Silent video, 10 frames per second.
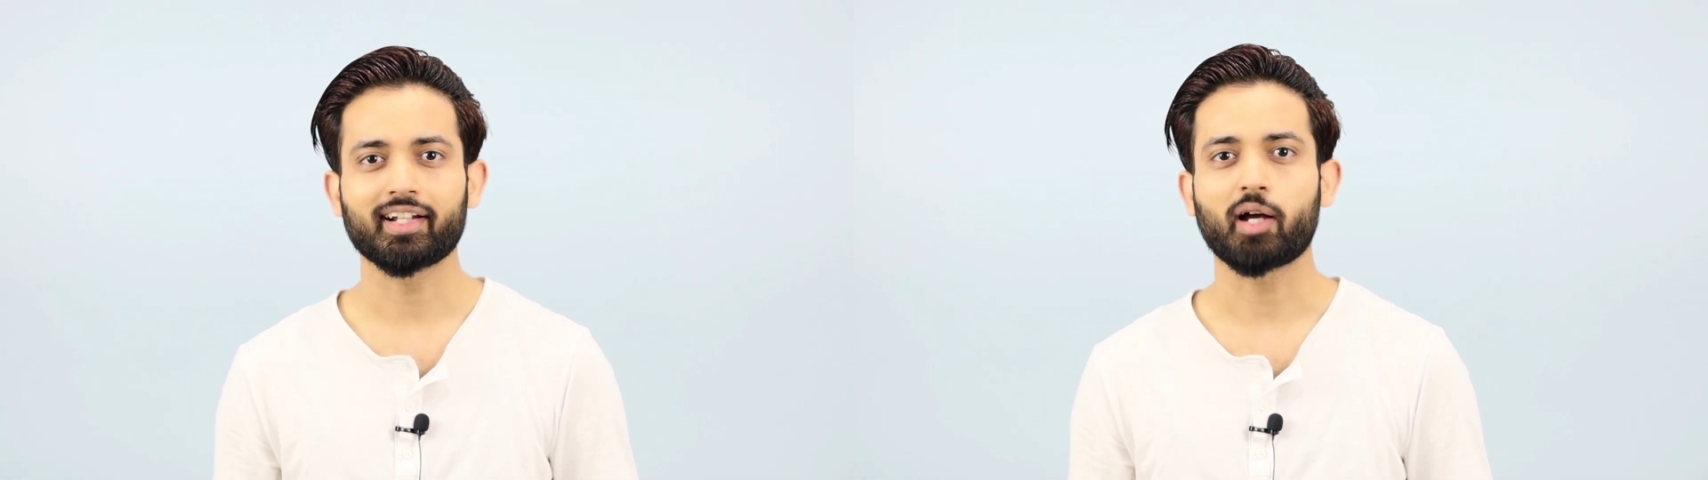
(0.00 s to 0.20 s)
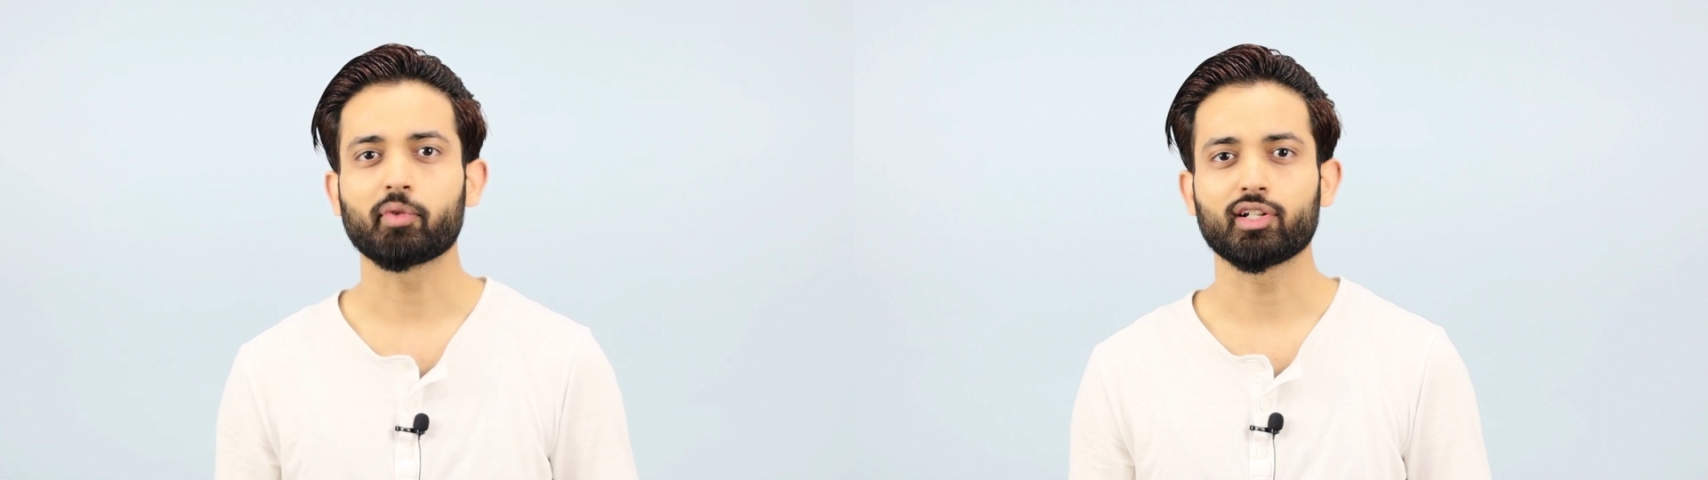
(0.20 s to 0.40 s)

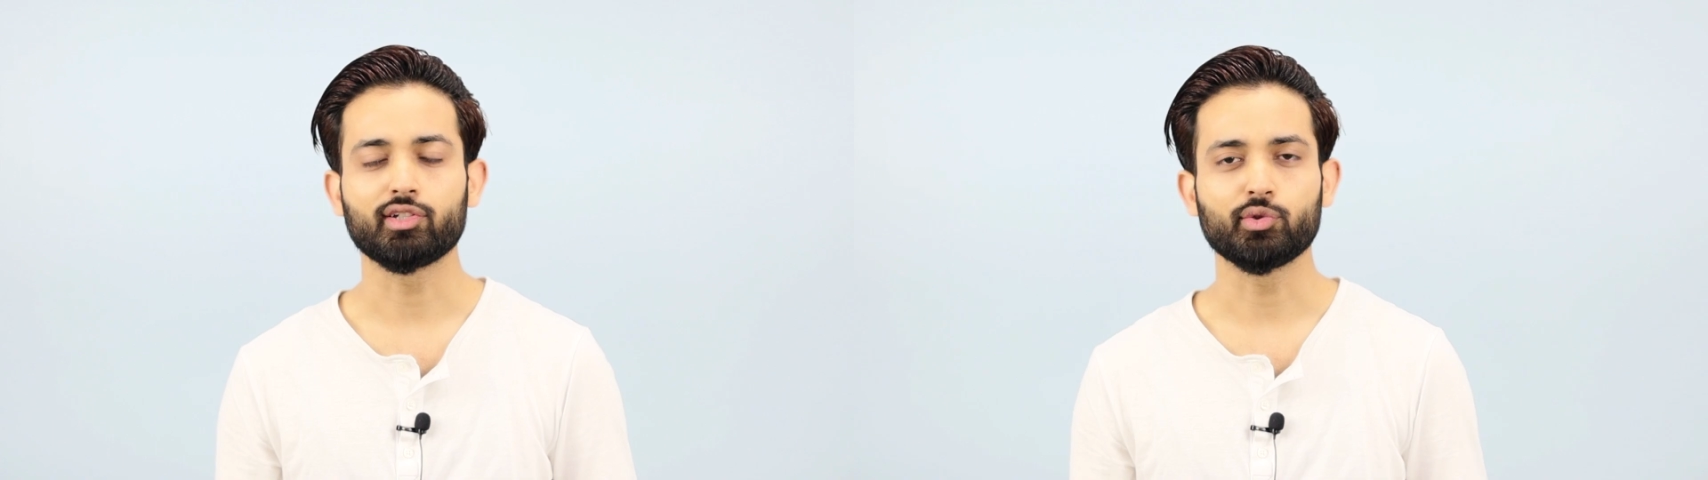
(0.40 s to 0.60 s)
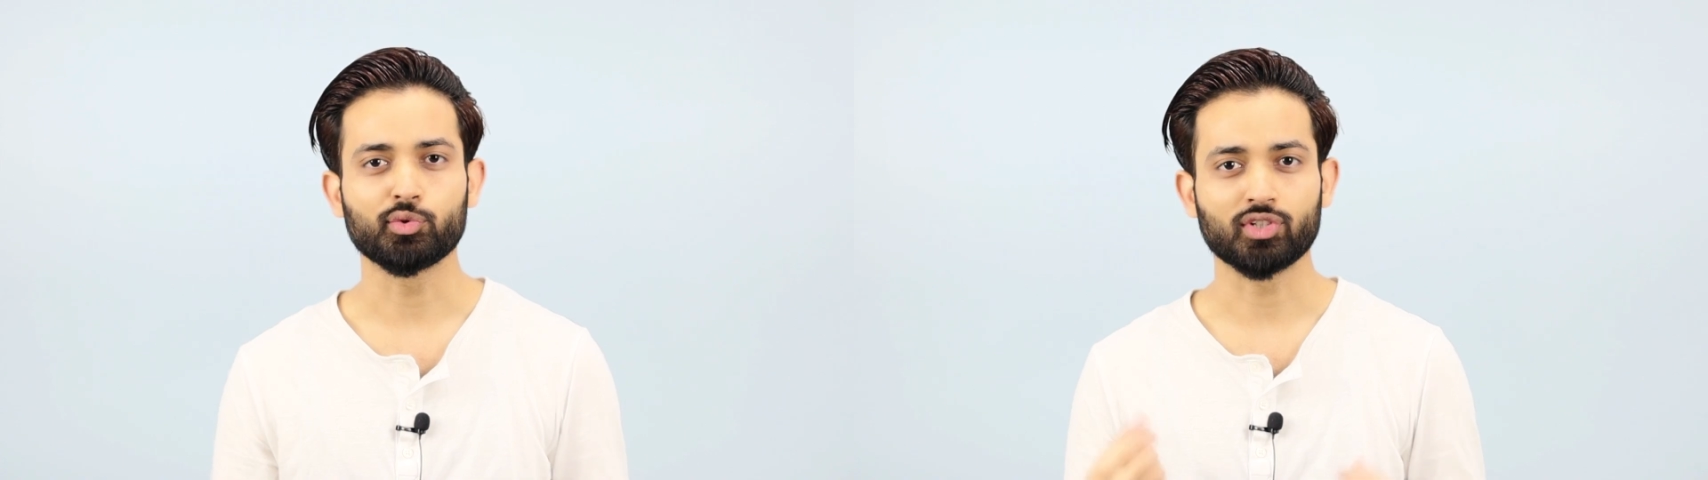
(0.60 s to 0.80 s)
I'm gonna
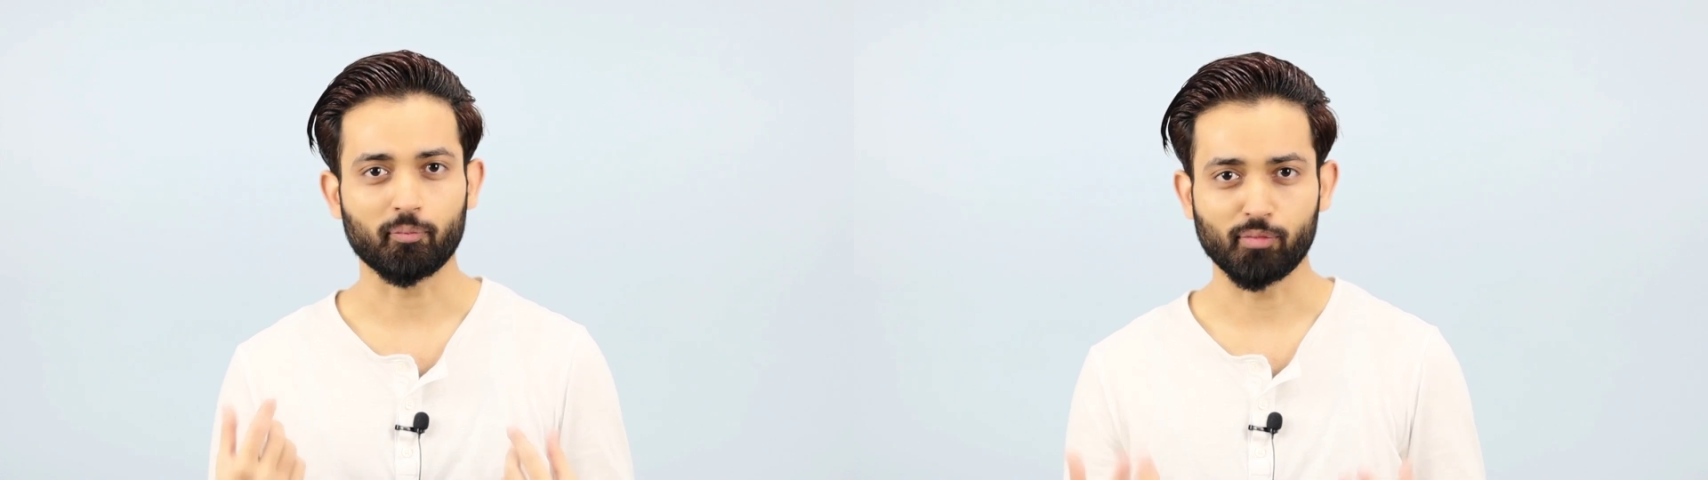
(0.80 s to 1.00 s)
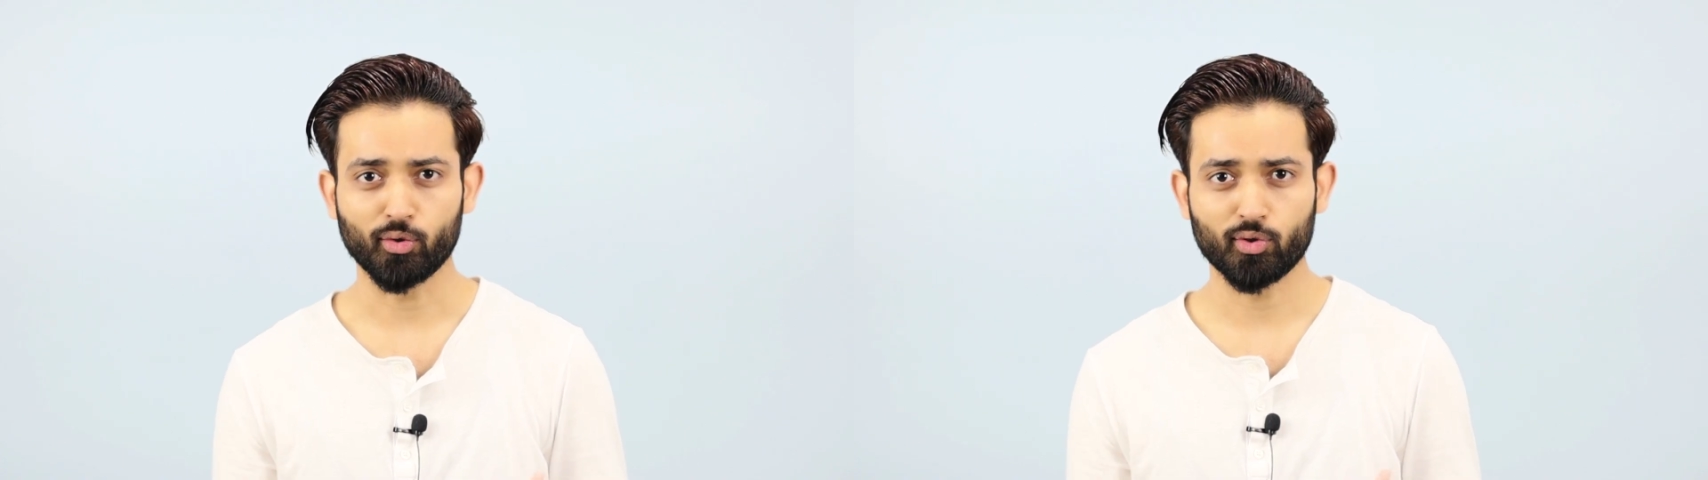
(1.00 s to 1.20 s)
use a
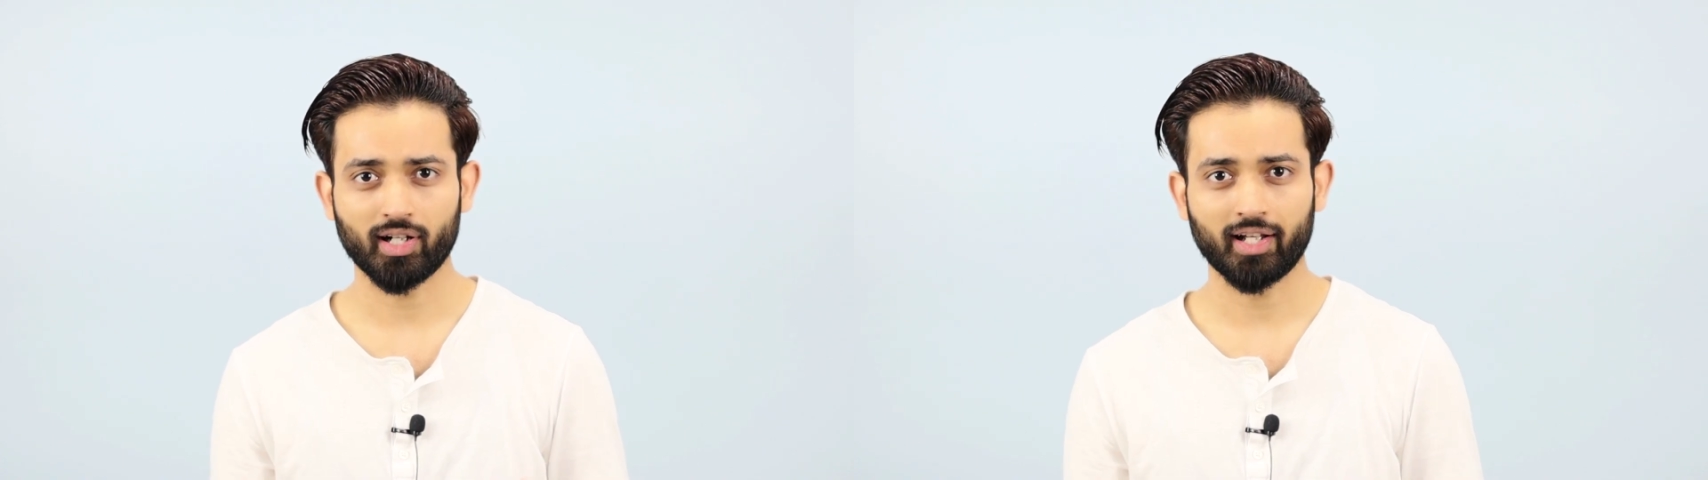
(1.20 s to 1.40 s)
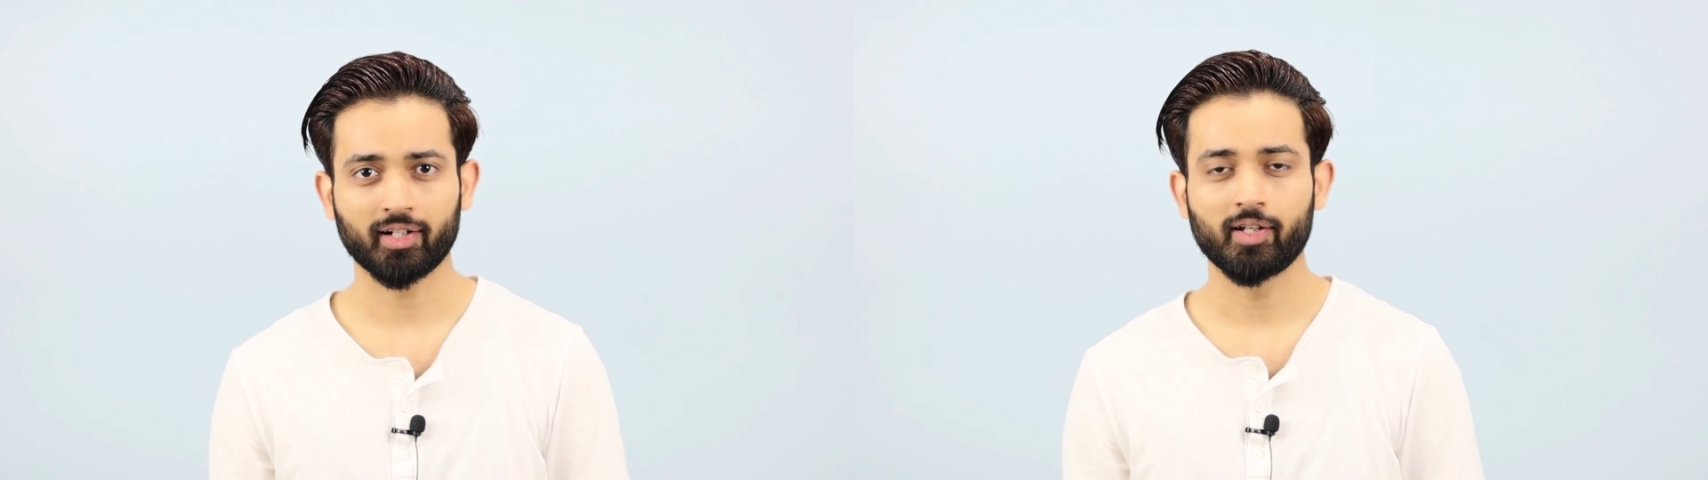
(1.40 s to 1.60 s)
blow
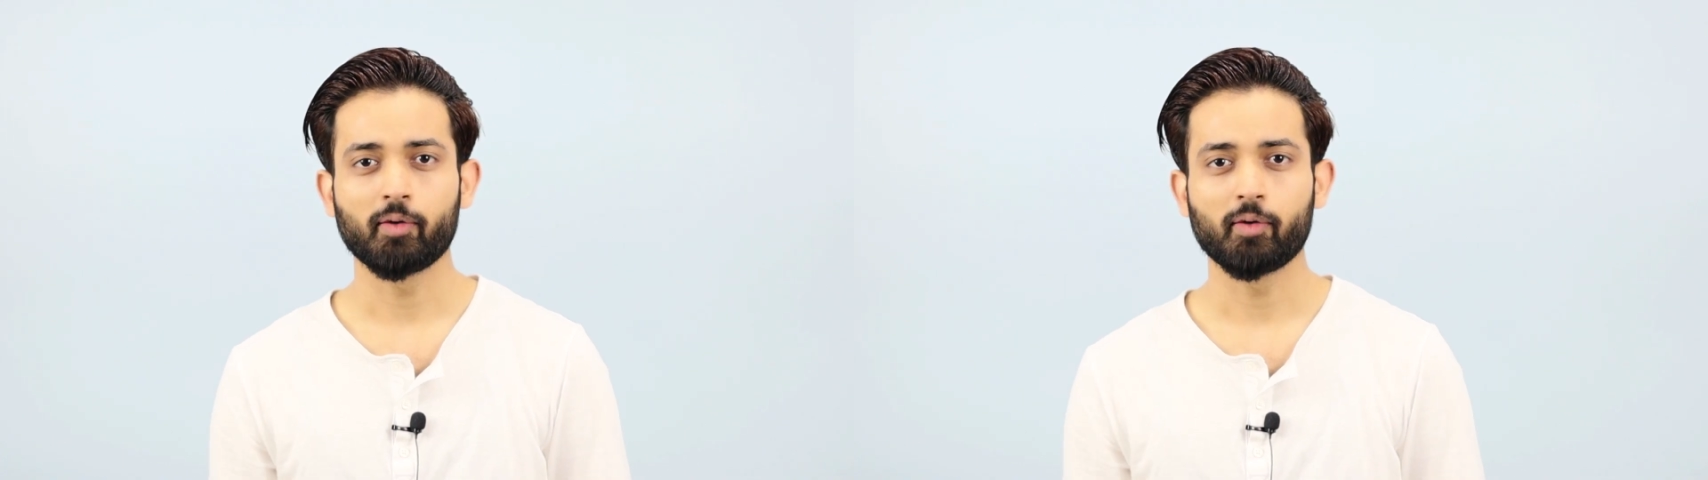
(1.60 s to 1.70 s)
dryer